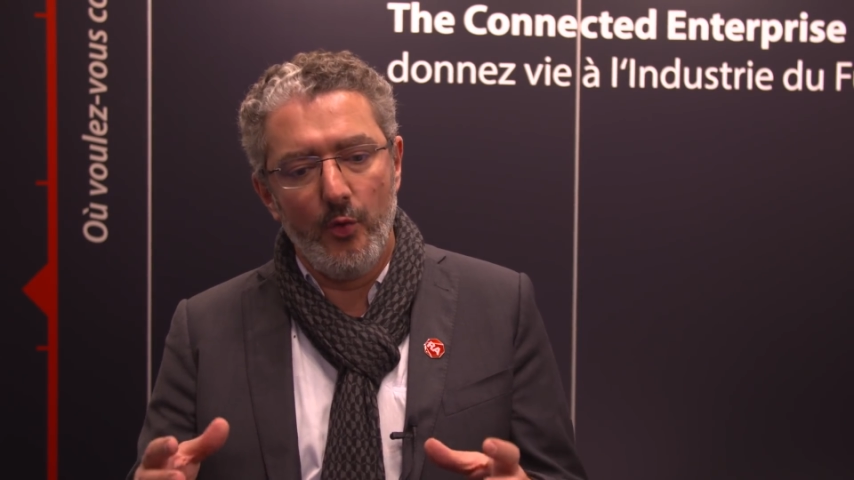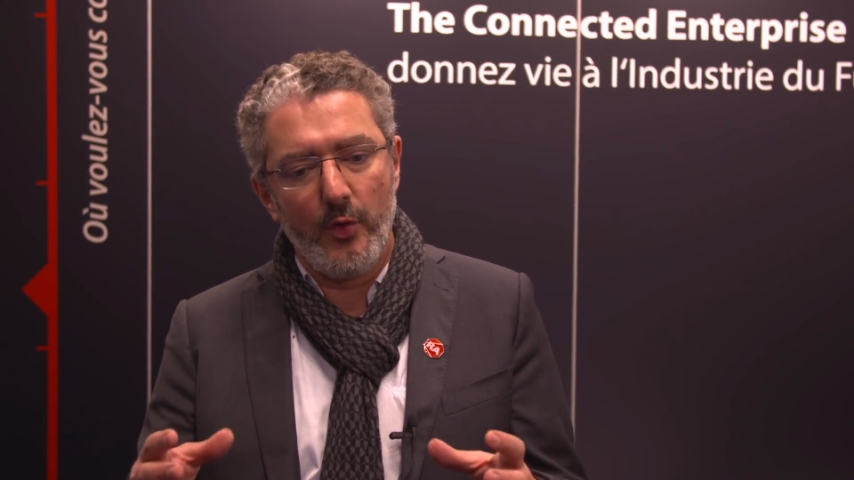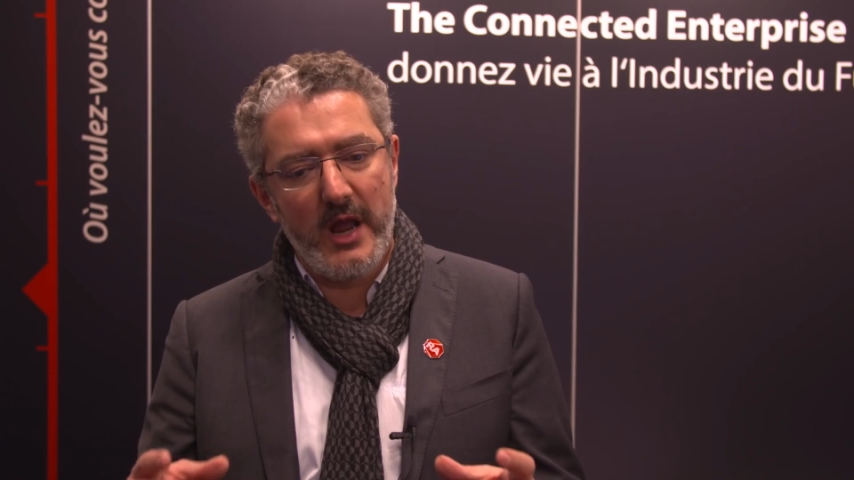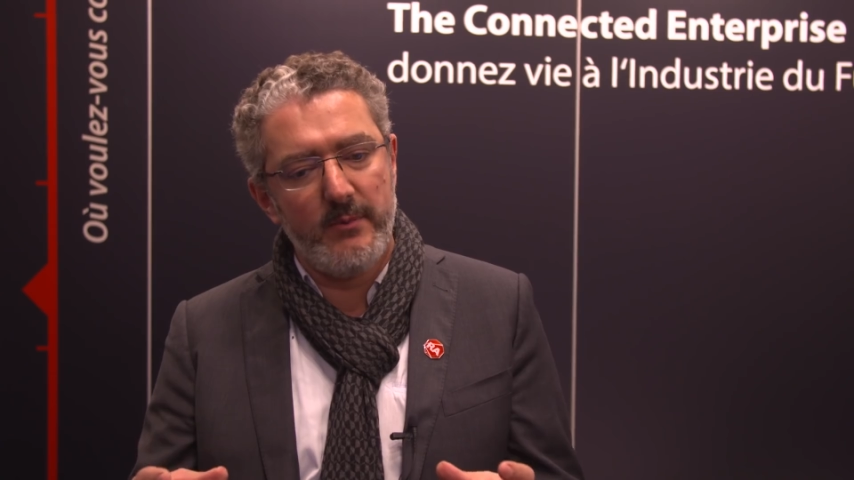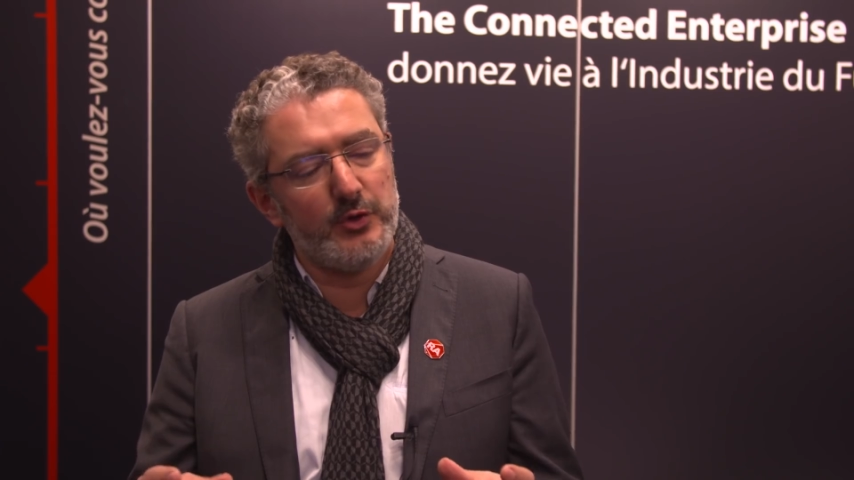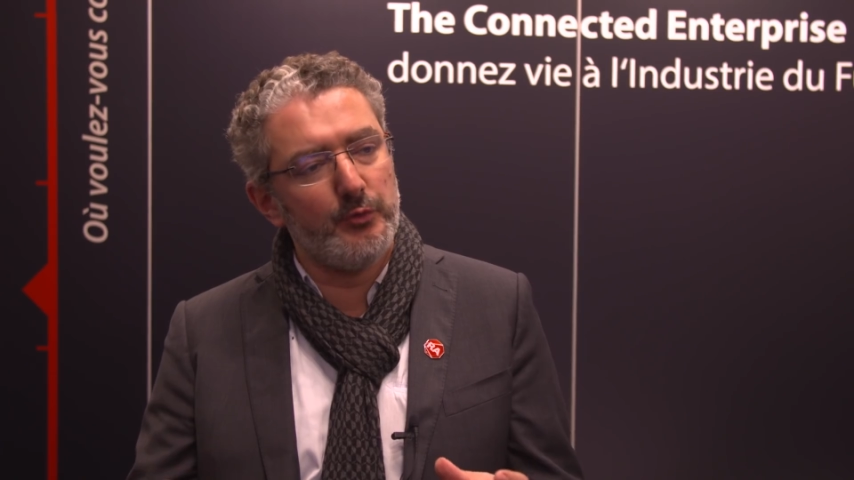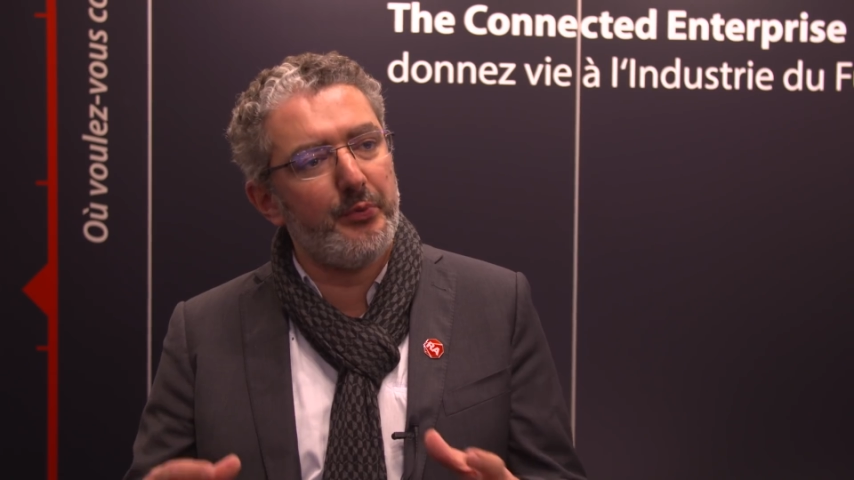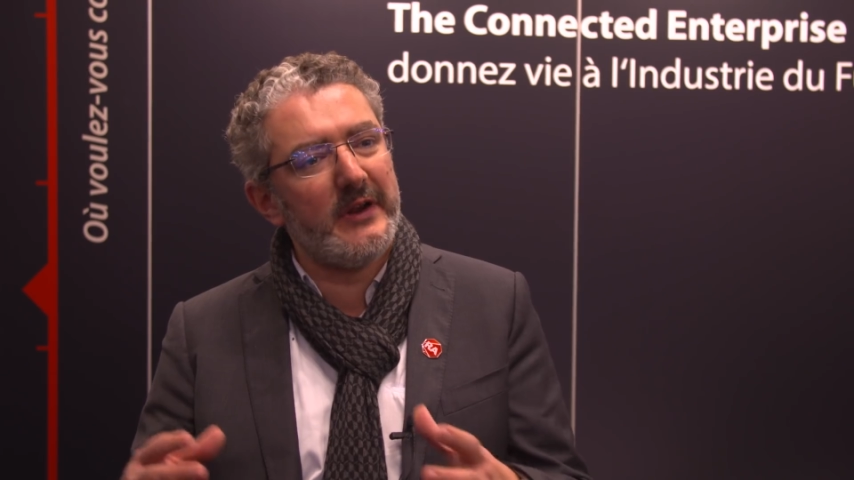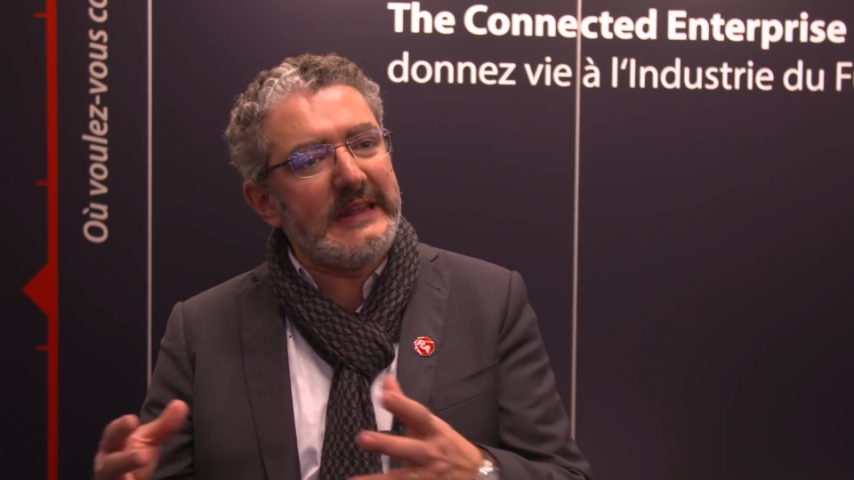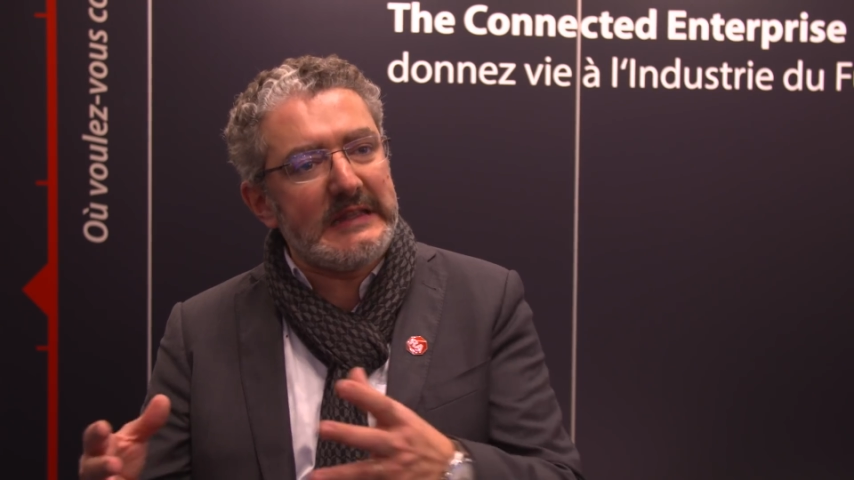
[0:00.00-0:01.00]
we're able to
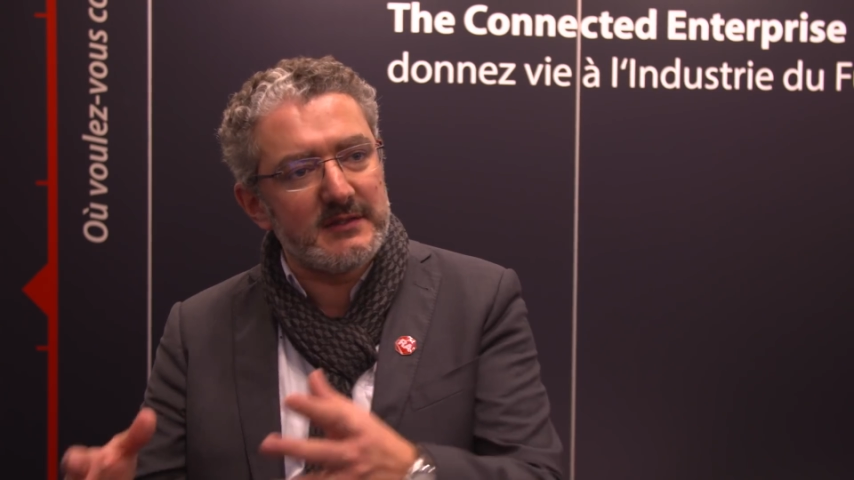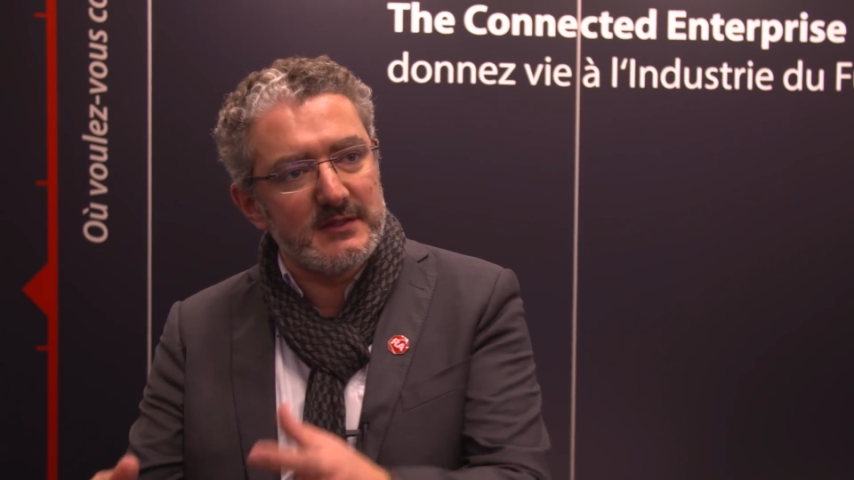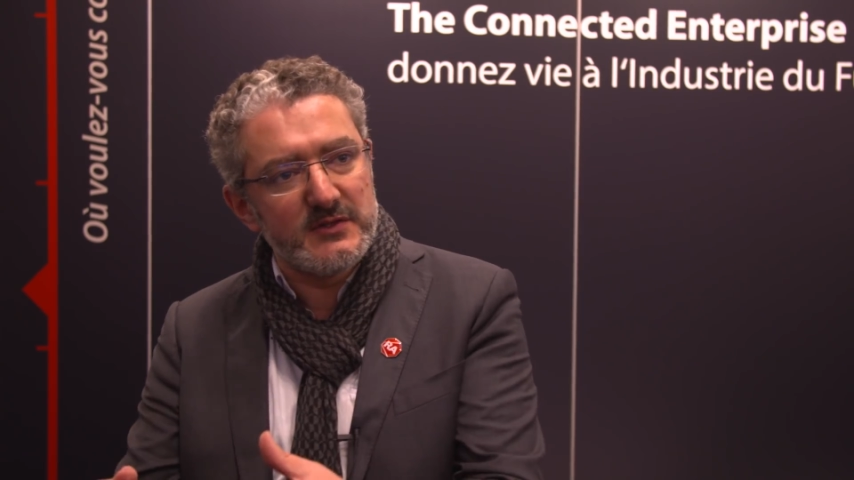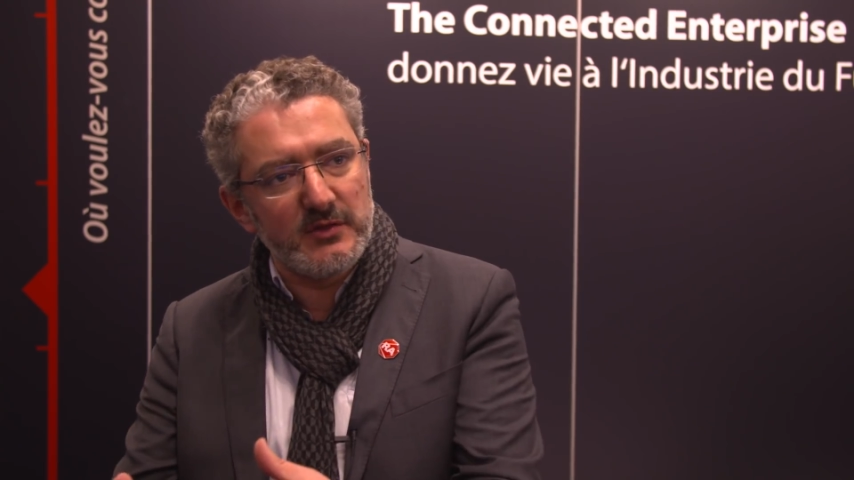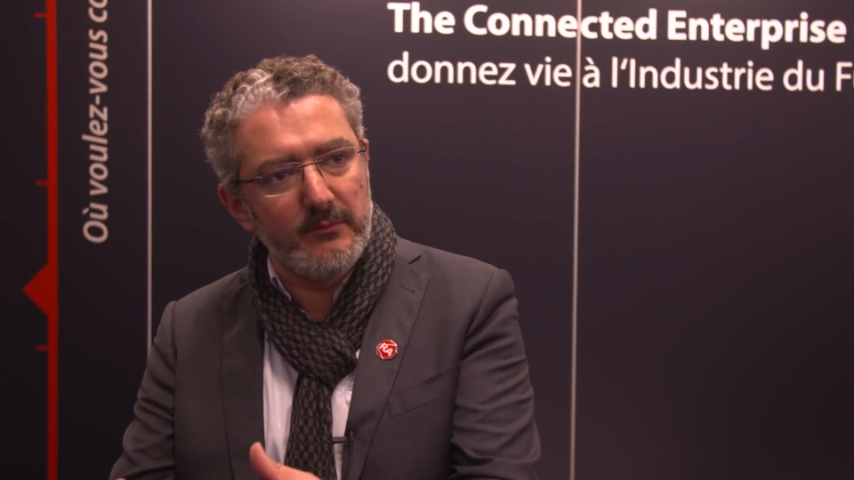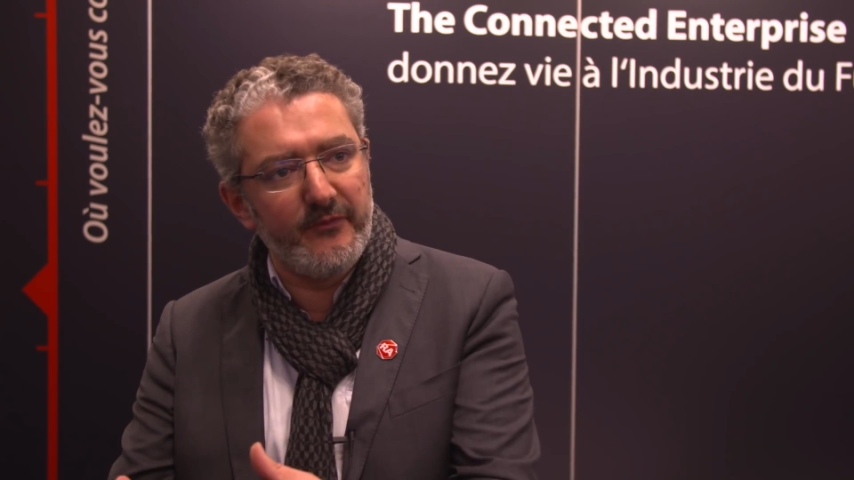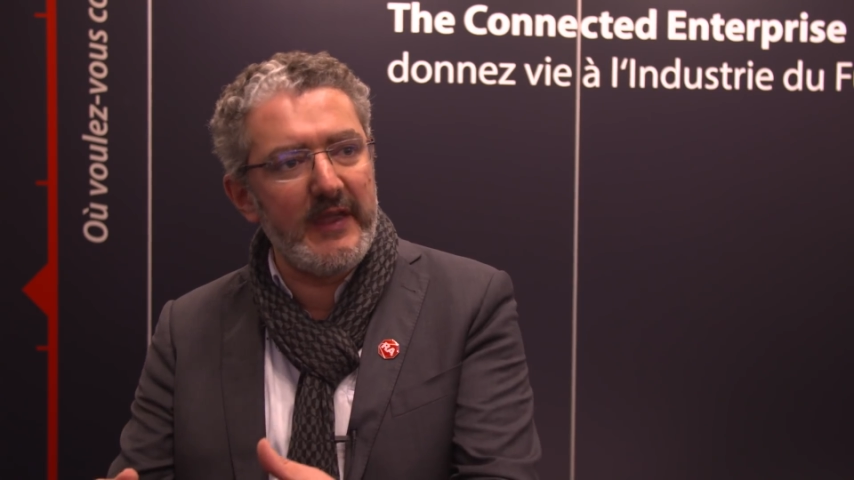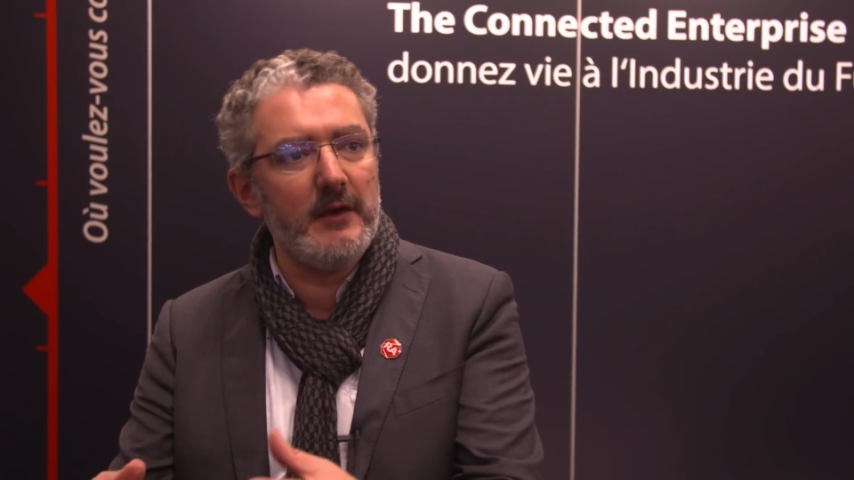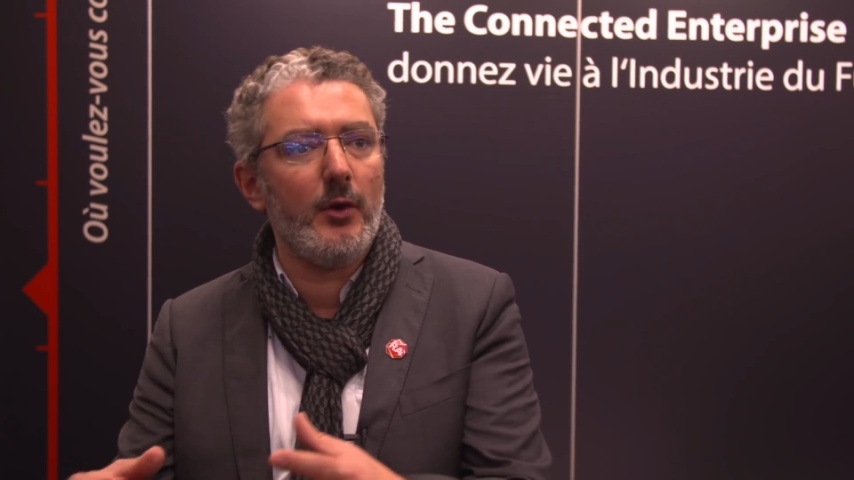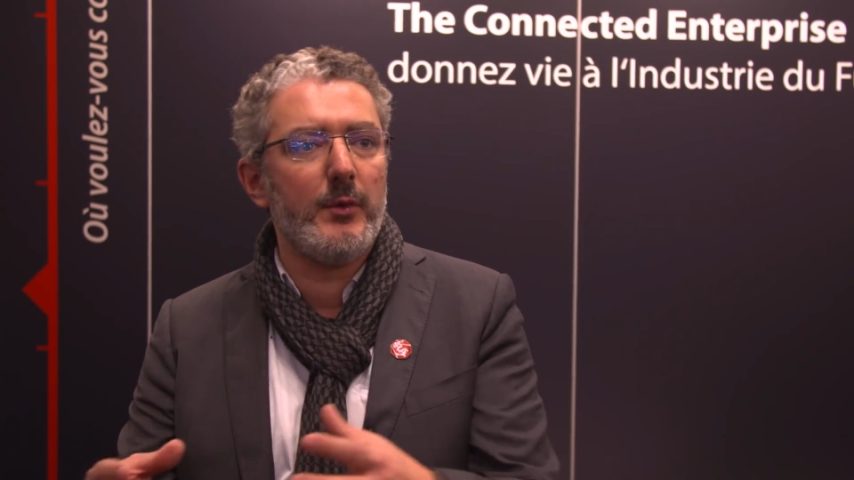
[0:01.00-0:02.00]
predict some
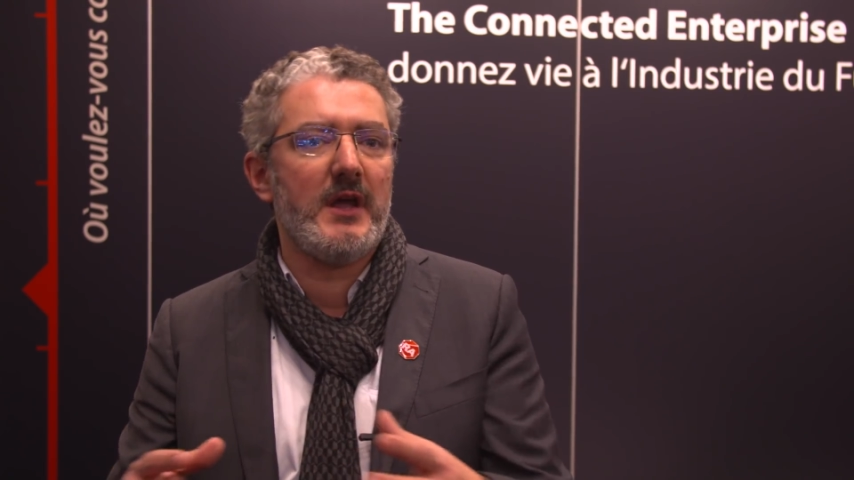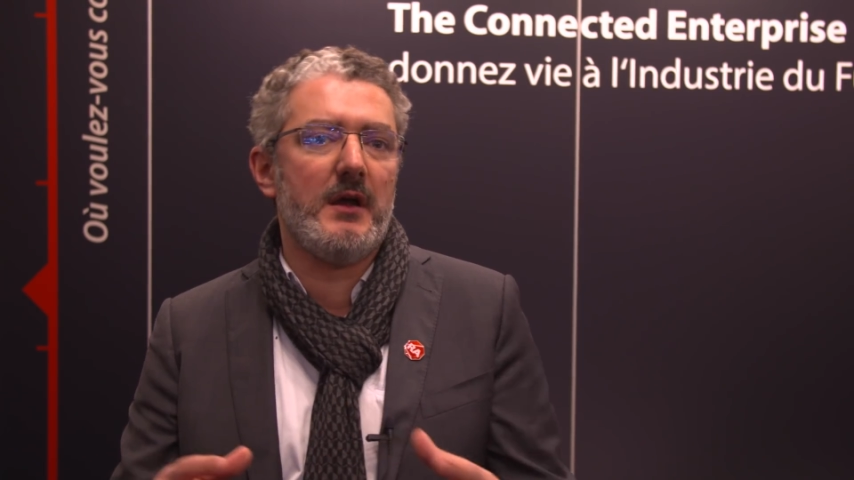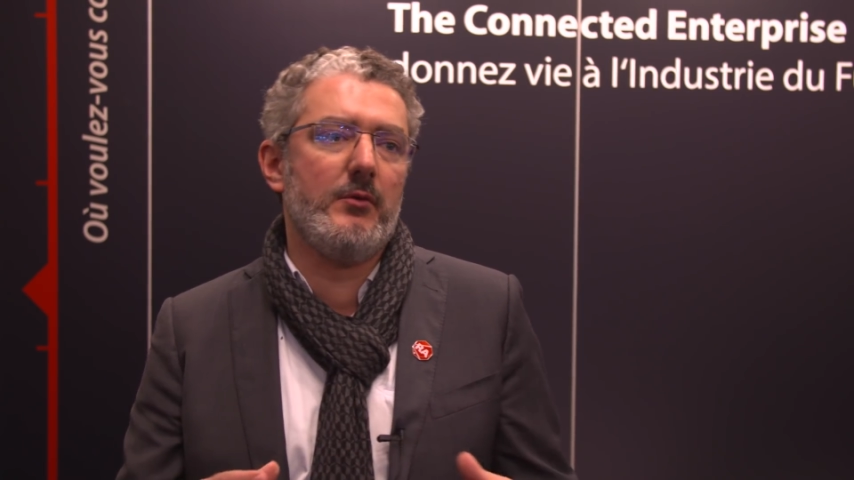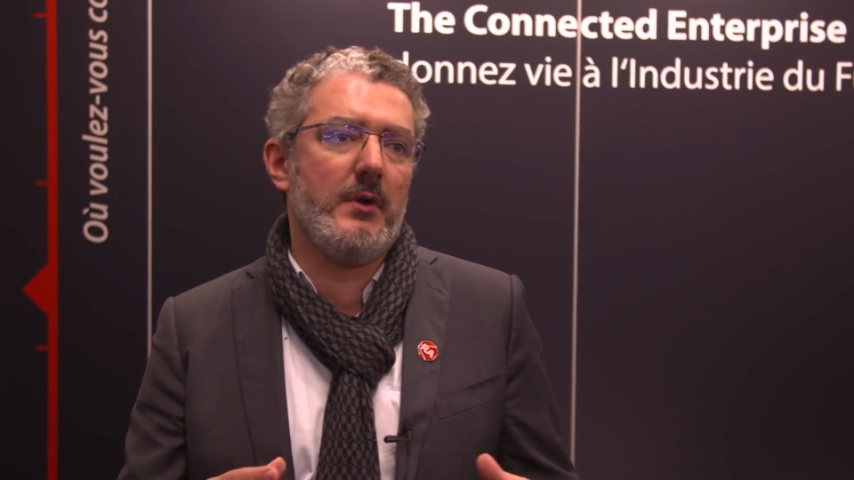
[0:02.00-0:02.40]
failure, we are,